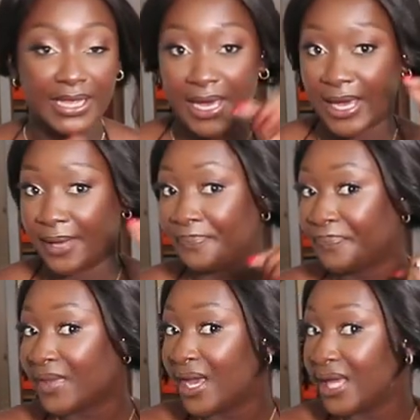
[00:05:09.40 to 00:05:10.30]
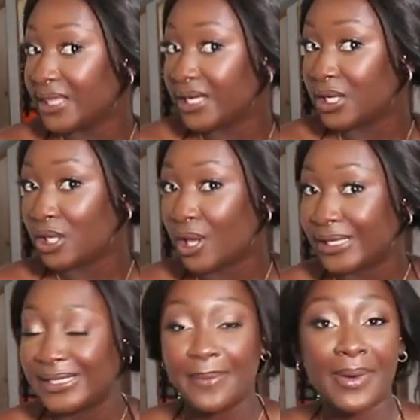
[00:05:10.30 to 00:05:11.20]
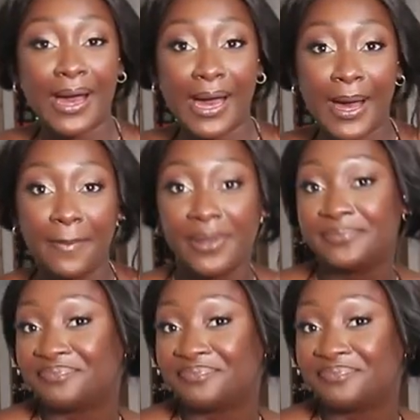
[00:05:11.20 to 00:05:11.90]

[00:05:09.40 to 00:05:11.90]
there and then claw clip up